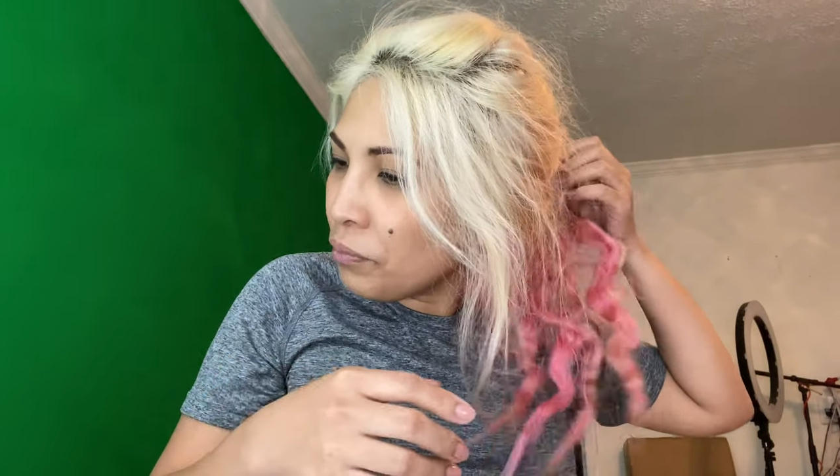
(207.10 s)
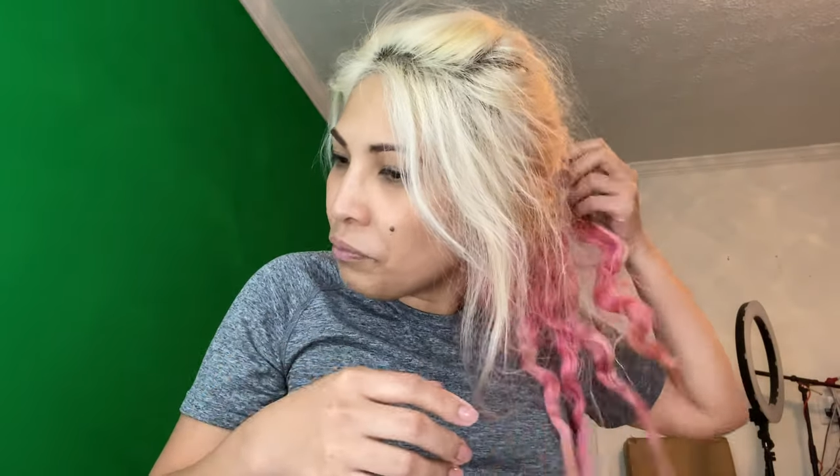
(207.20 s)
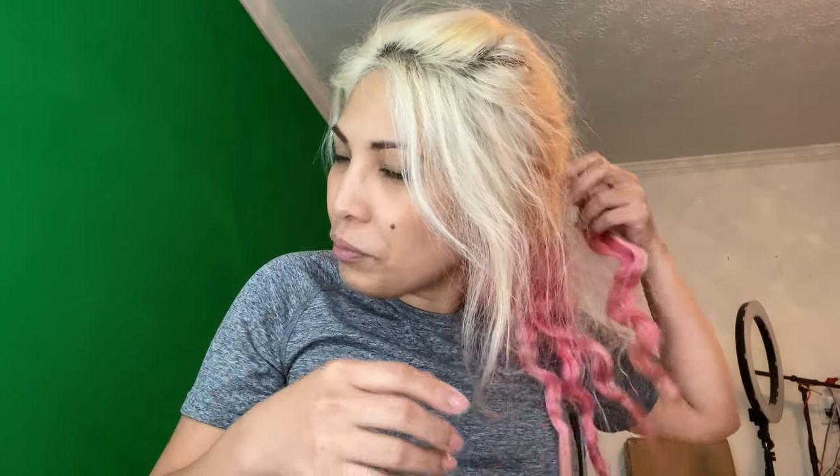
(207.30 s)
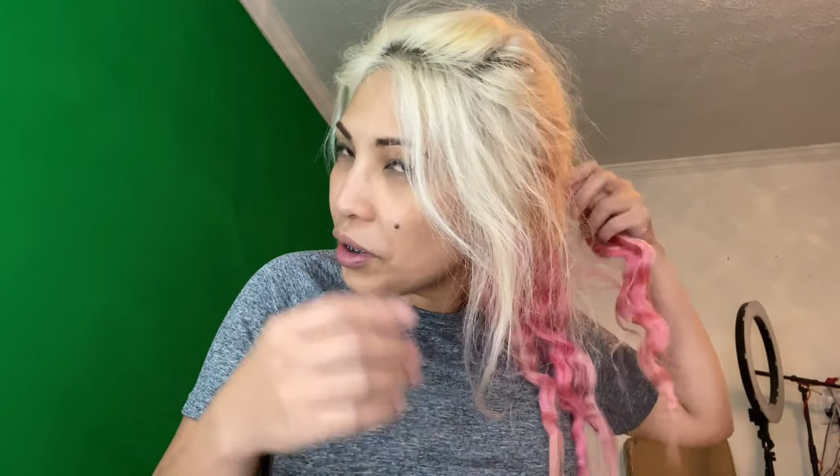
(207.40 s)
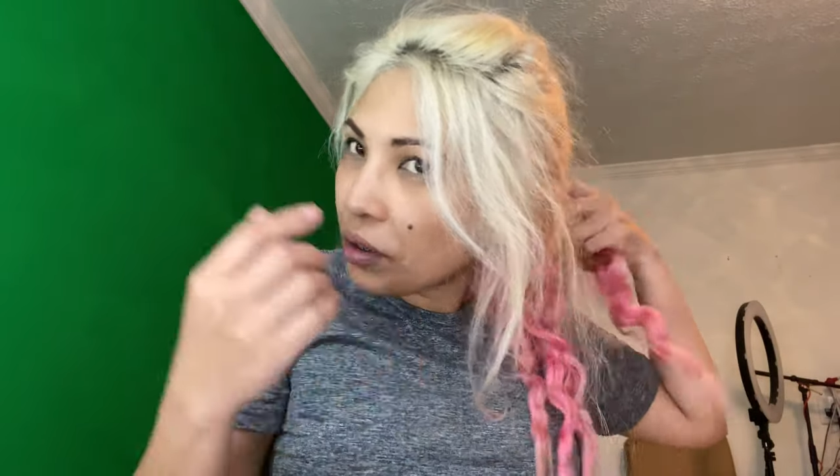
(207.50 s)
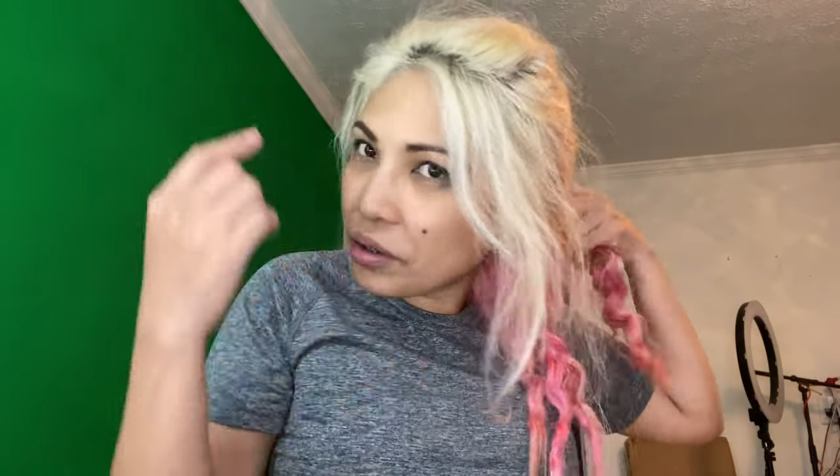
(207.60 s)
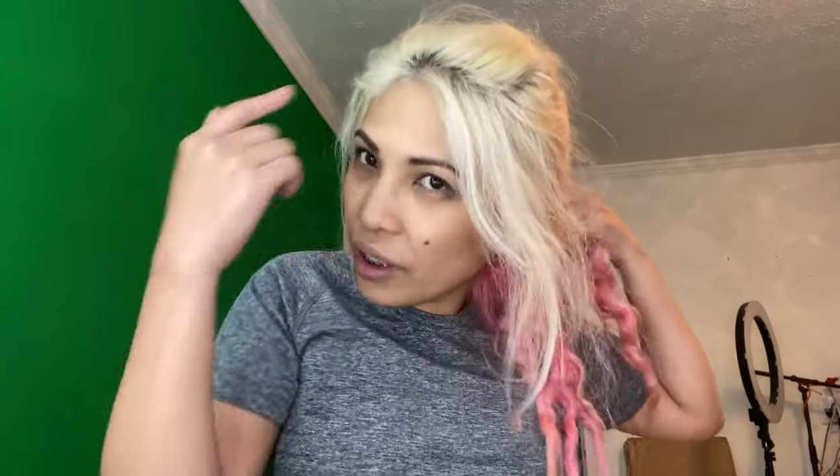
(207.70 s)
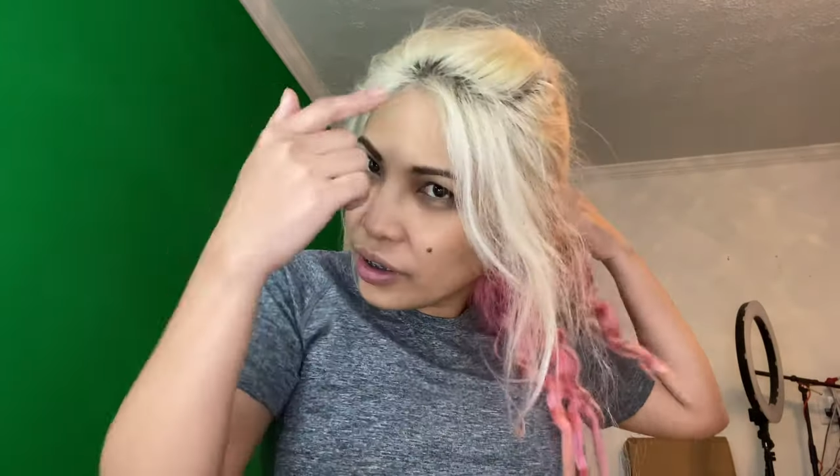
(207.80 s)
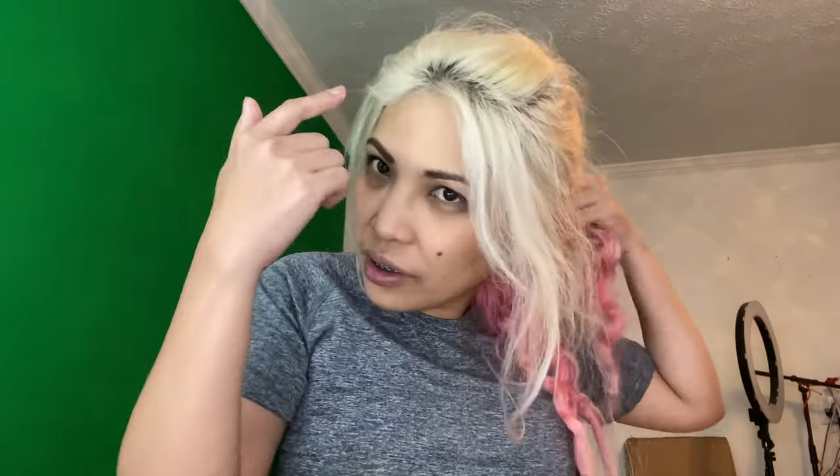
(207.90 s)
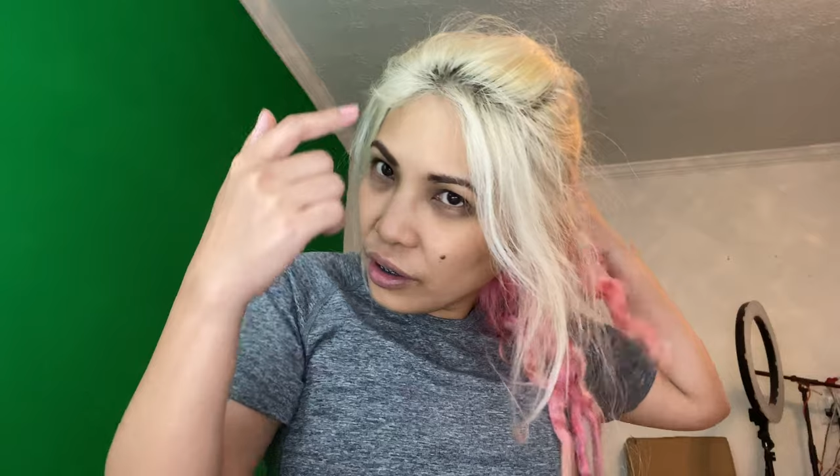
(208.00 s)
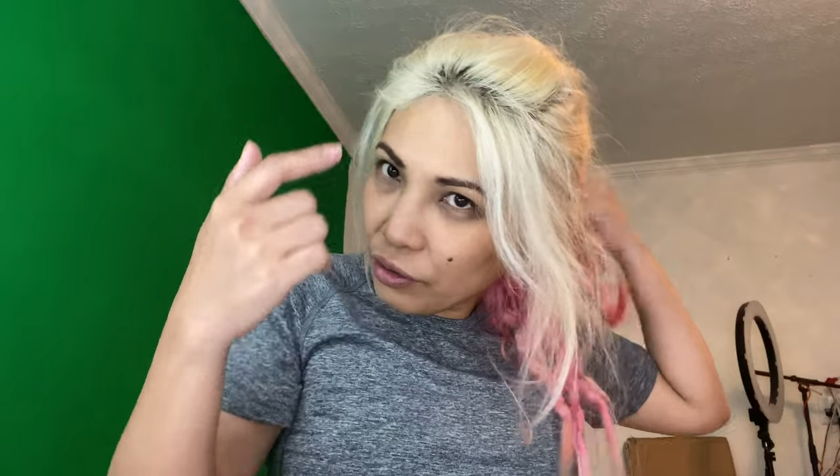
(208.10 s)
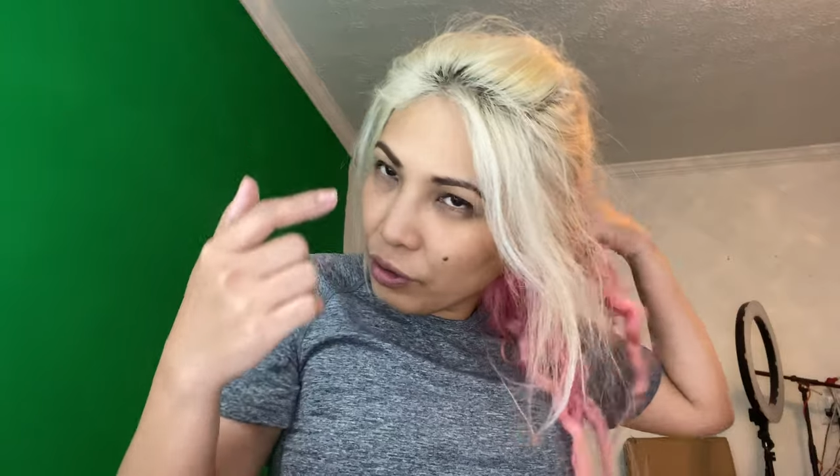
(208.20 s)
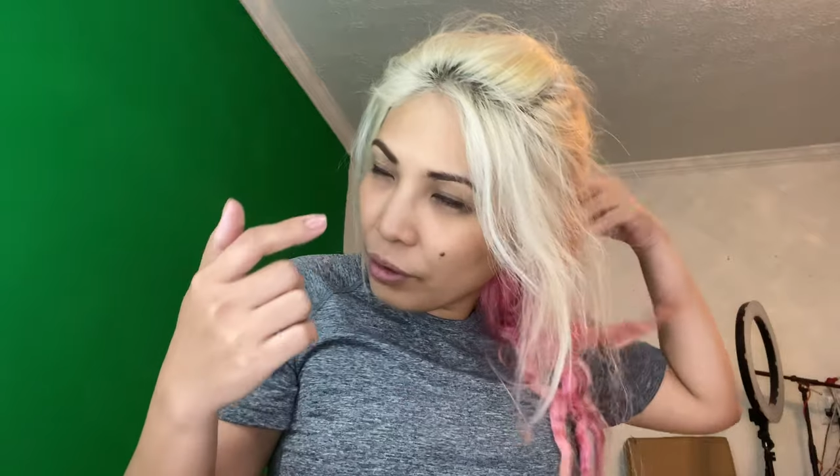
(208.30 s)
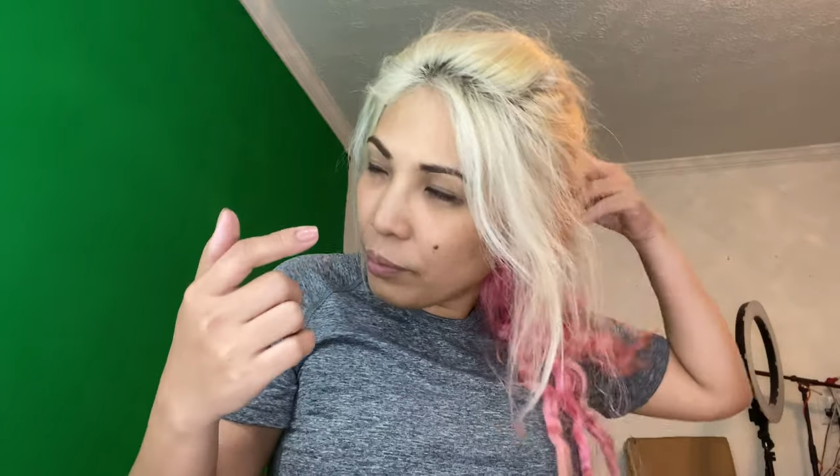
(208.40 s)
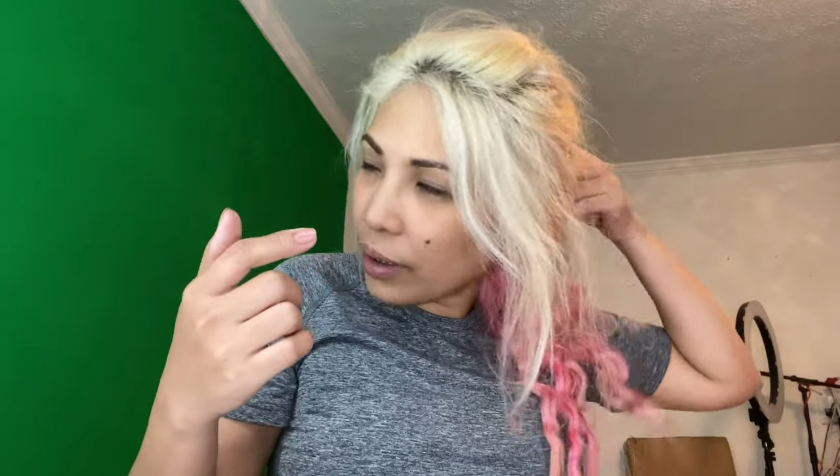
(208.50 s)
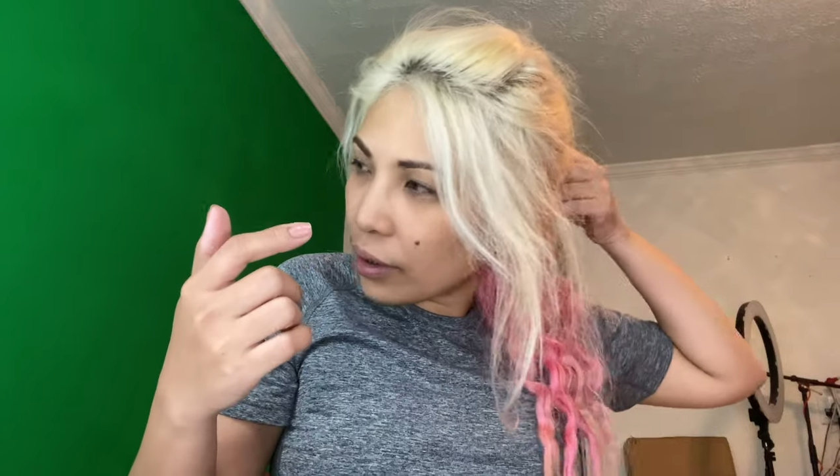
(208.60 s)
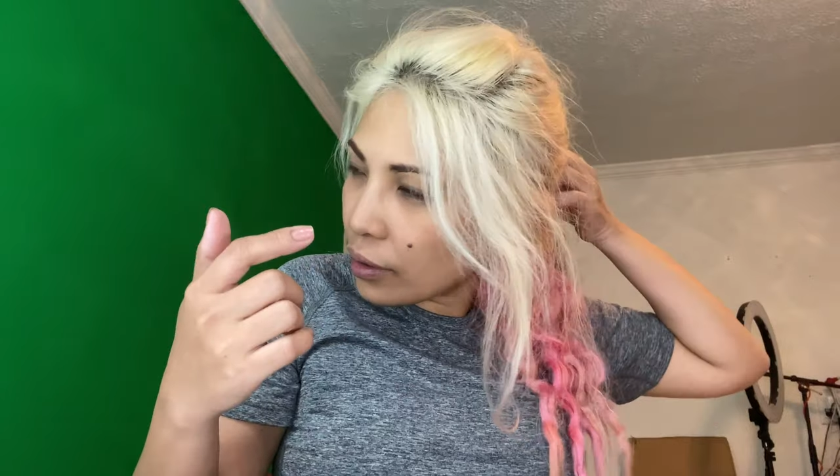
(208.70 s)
because I did not really make